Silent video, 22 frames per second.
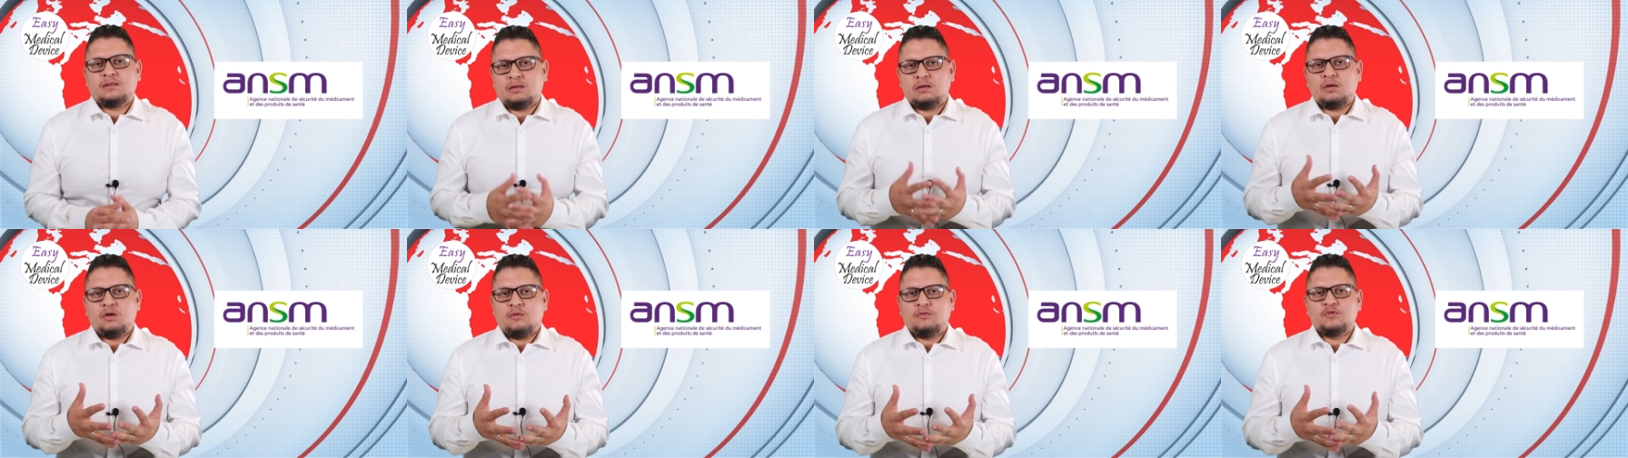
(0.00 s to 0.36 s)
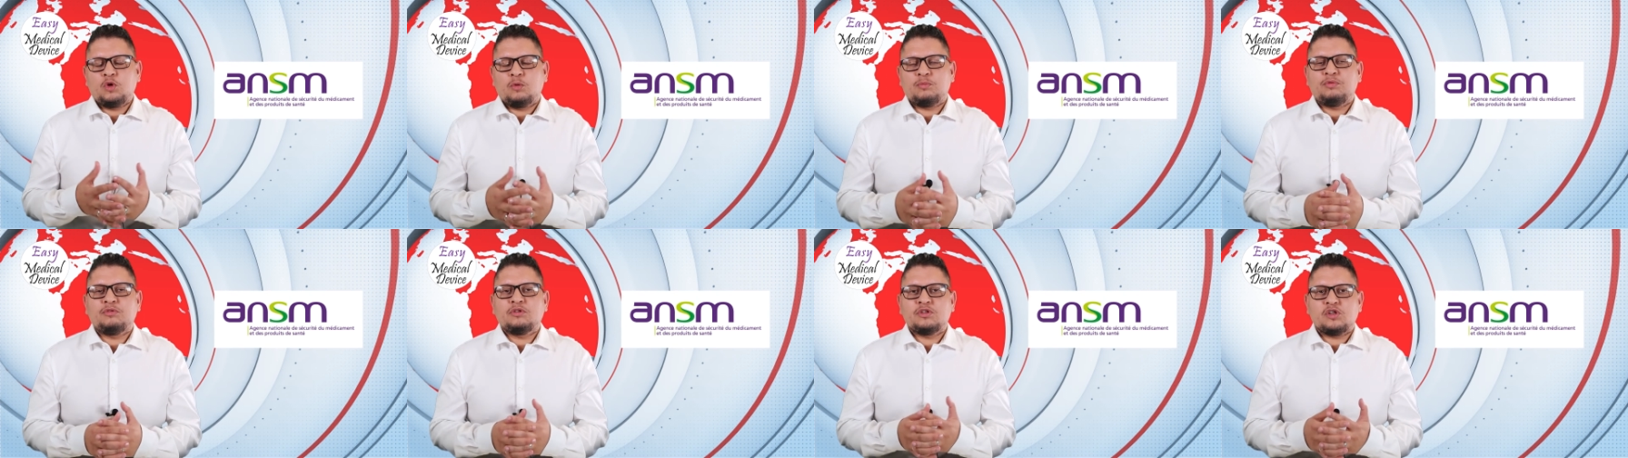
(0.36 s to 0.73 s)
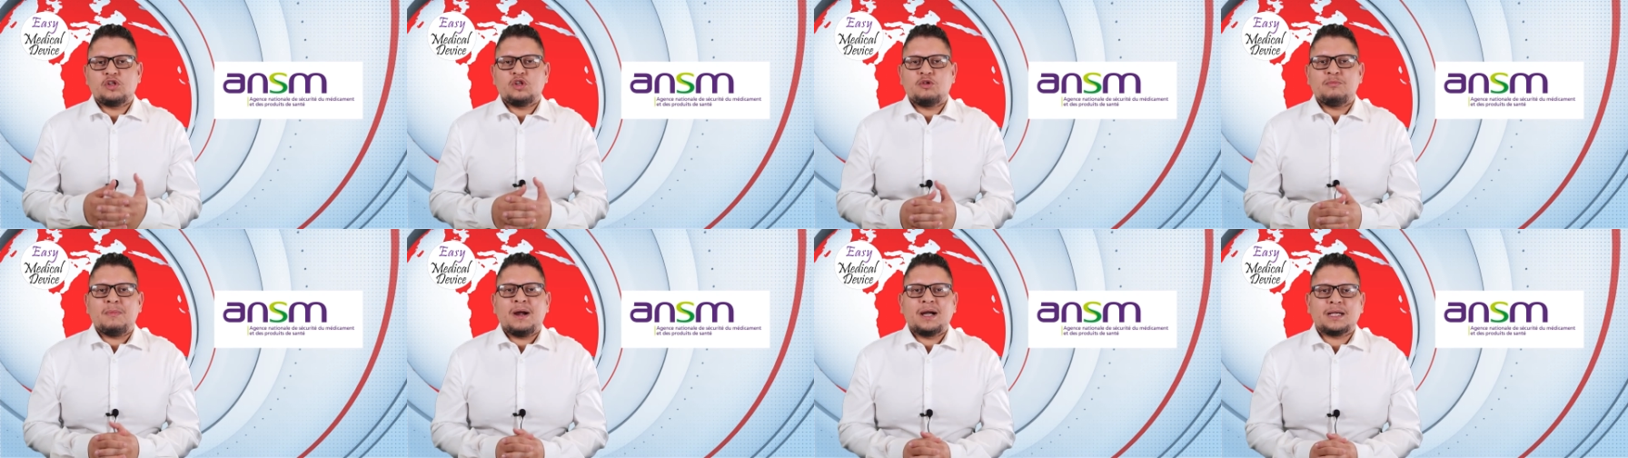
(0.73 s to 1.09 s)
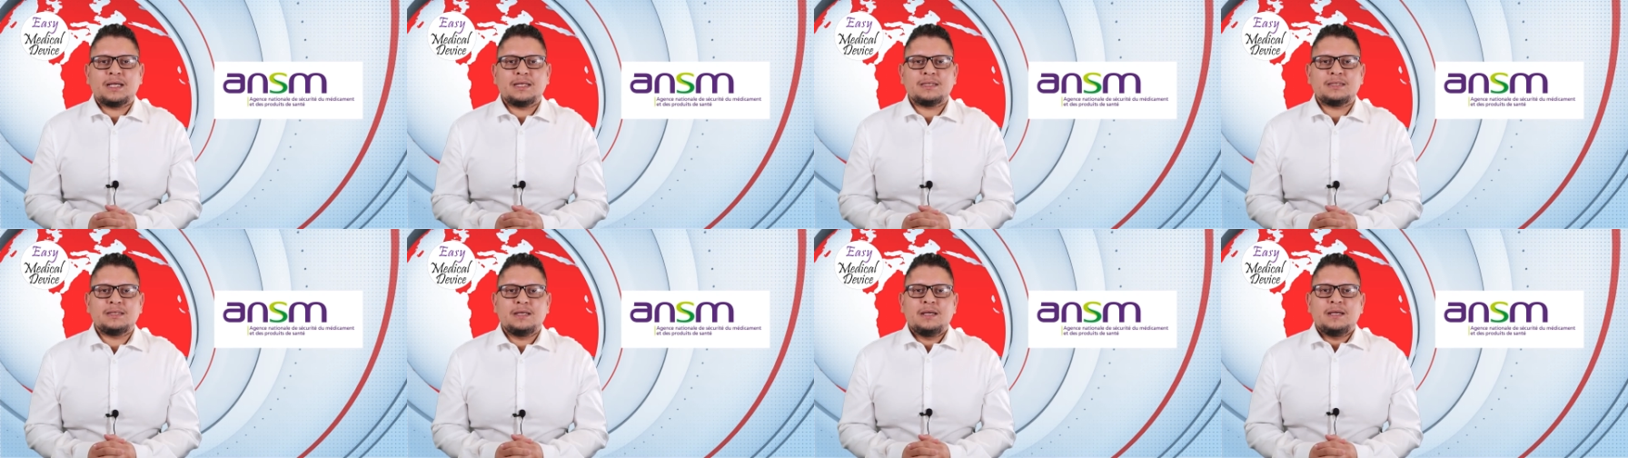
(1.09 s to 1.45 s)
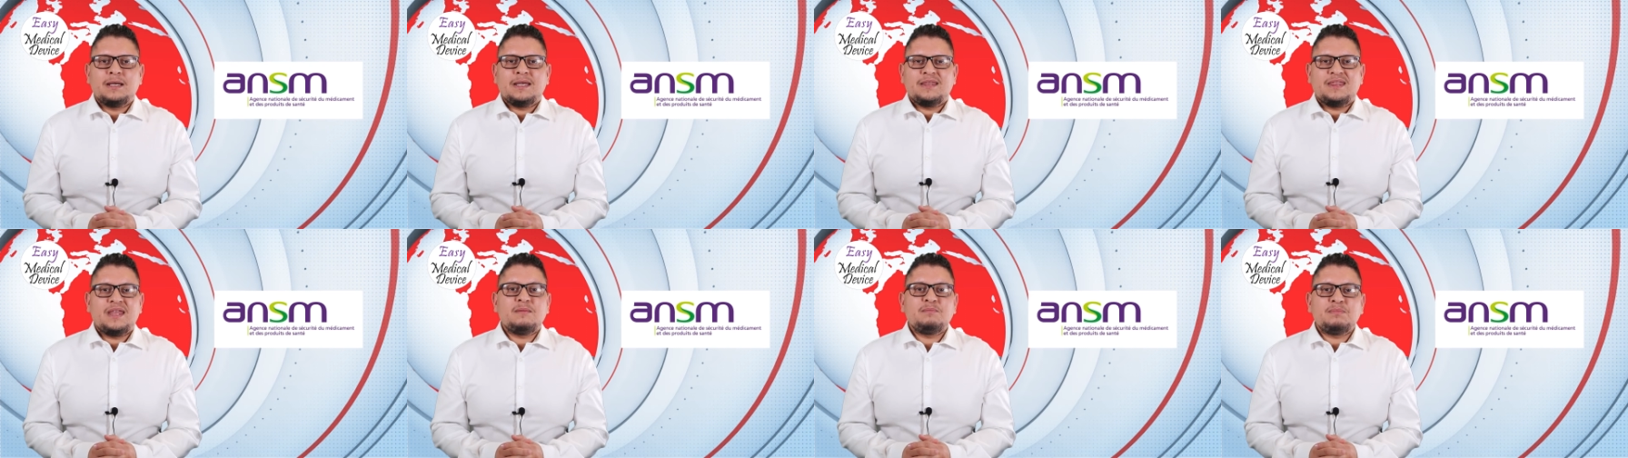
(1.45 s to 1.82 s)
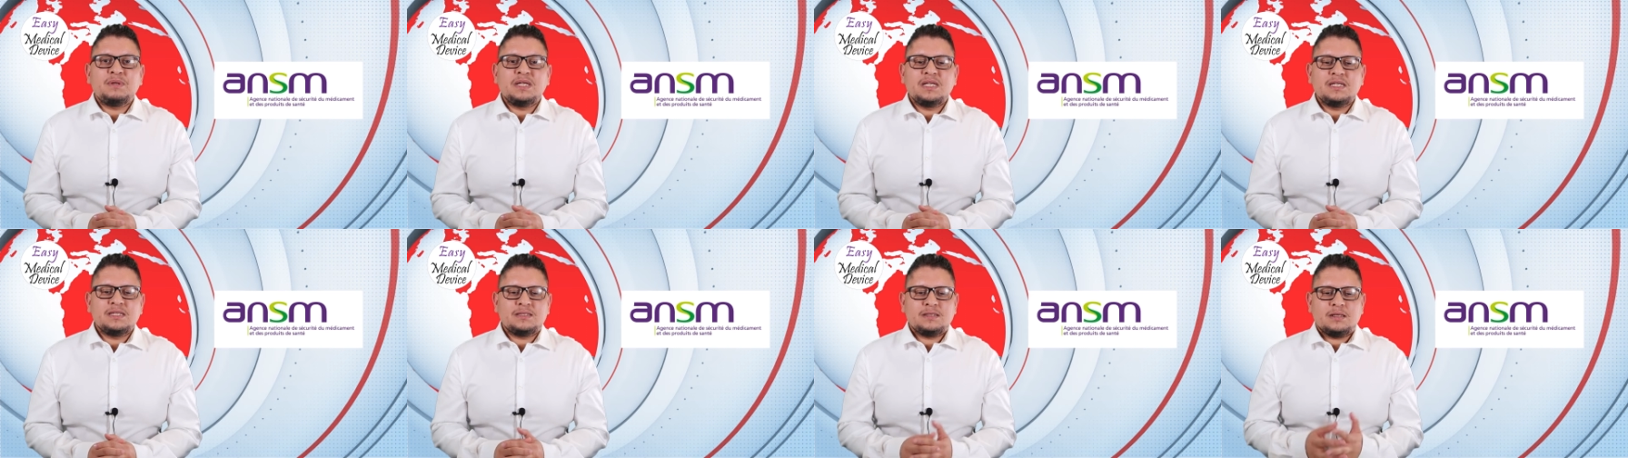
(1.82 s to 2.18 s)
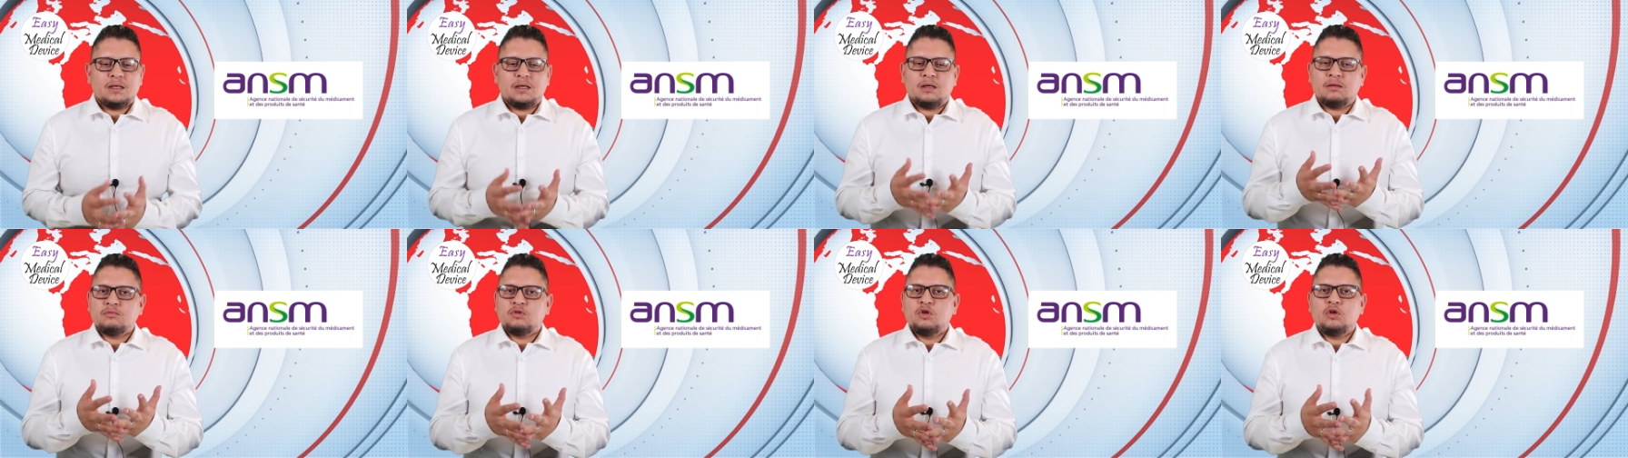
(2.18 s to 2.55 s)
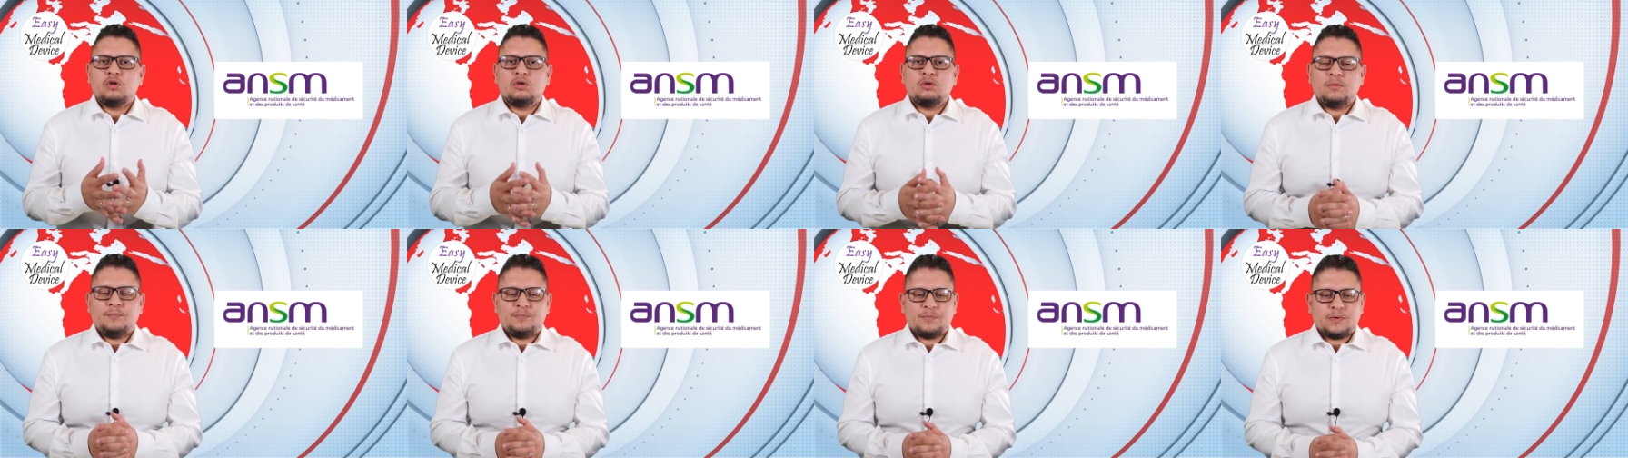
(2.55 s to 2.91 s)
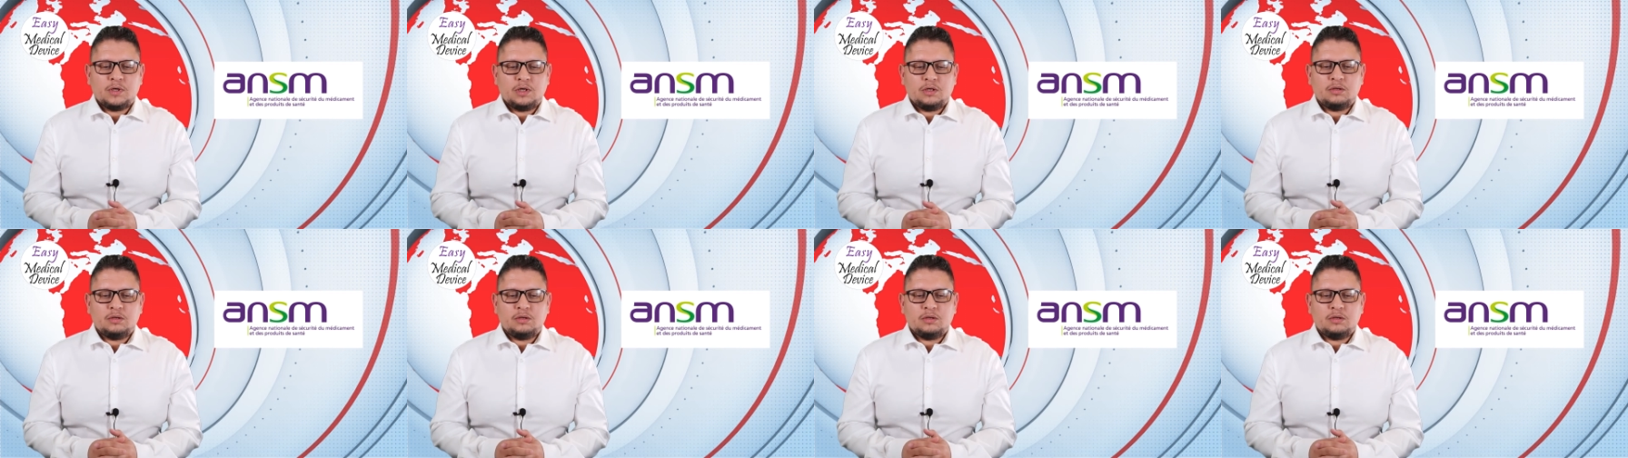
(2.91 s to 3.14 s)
of your products on the market, then please go.